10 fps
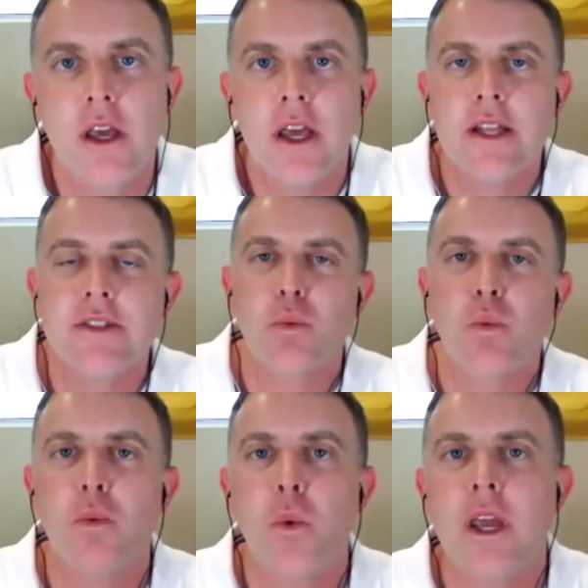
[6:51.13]
And so
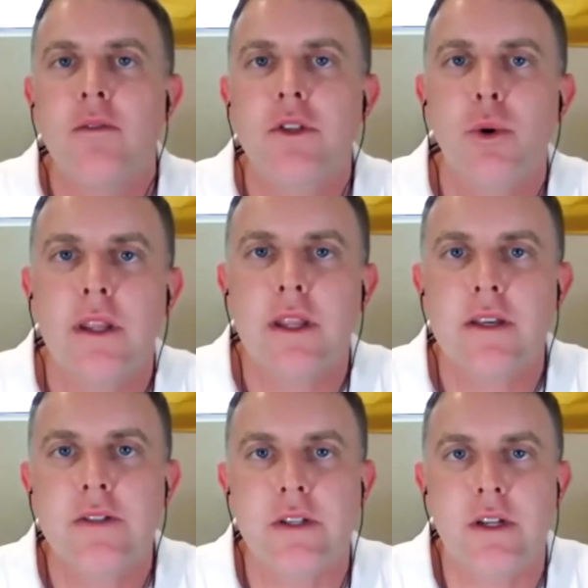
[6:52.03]
one way of doing
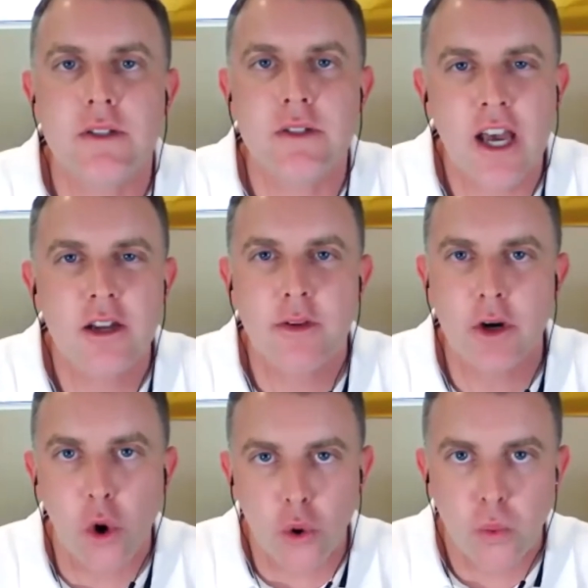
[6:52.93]
this, and it's kind of an
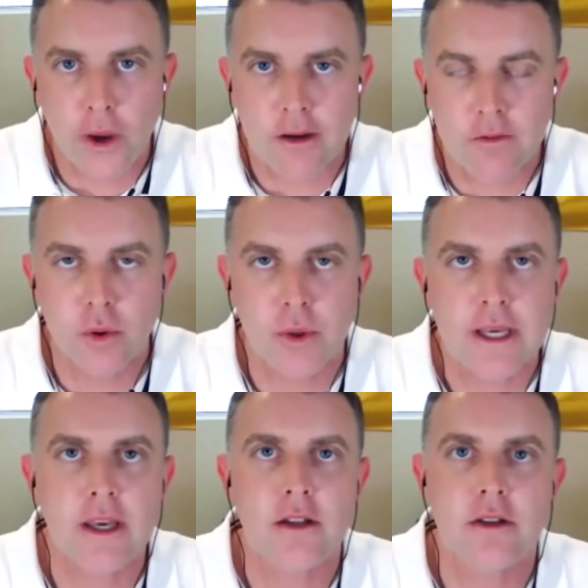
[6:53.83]
old way of doing
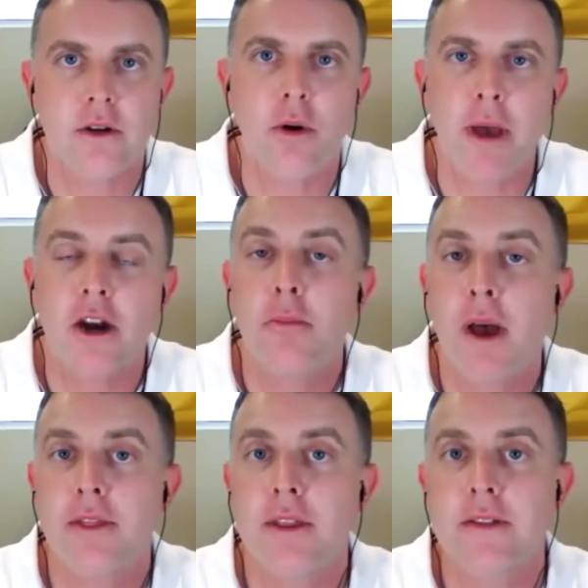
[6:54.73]
it, there are better
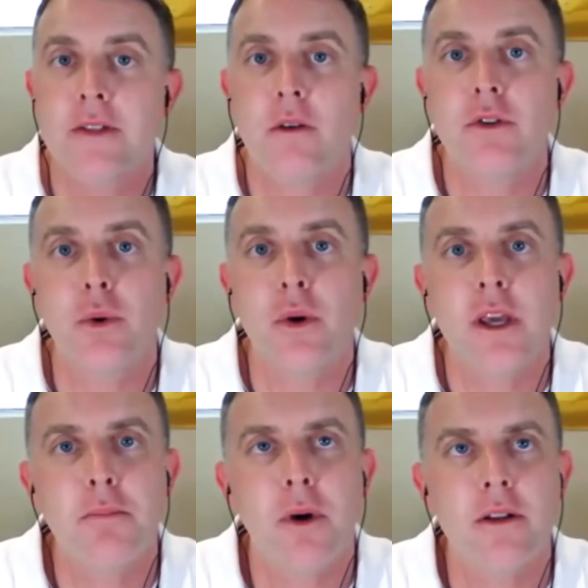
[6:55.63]
methods of doing
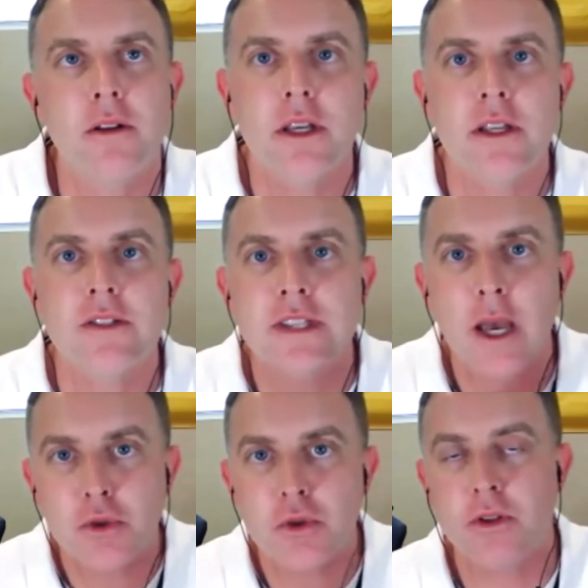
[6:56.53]
it, but
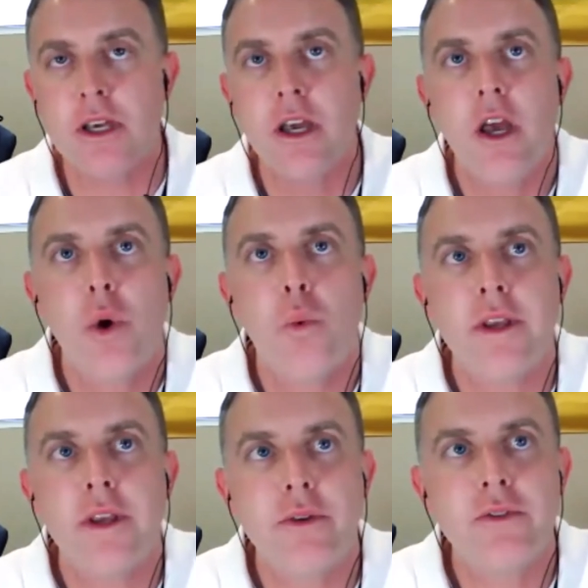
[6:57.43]
conceptually, what
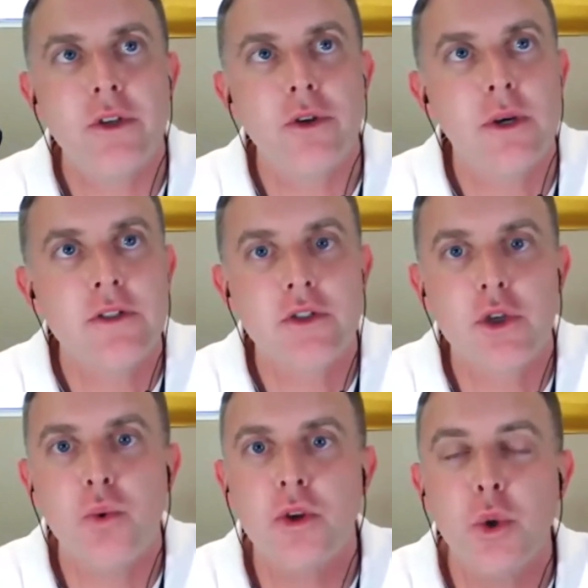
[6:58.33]
you do is
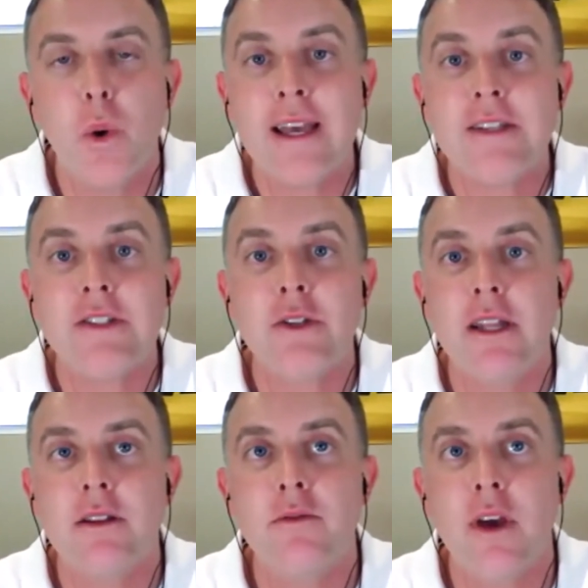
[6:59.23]
you
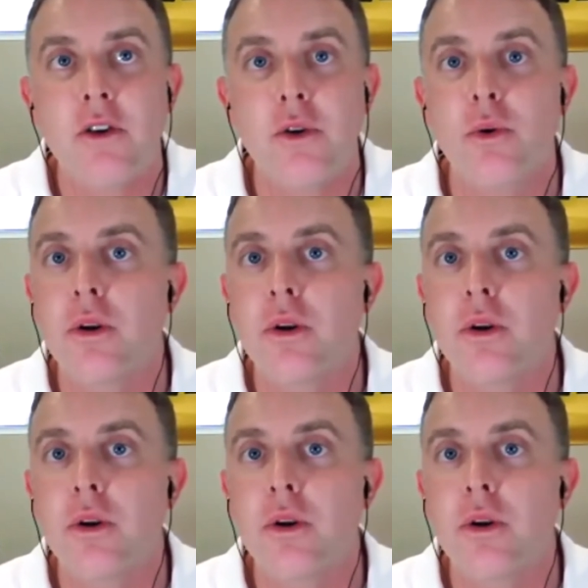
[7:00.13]
estimate the value.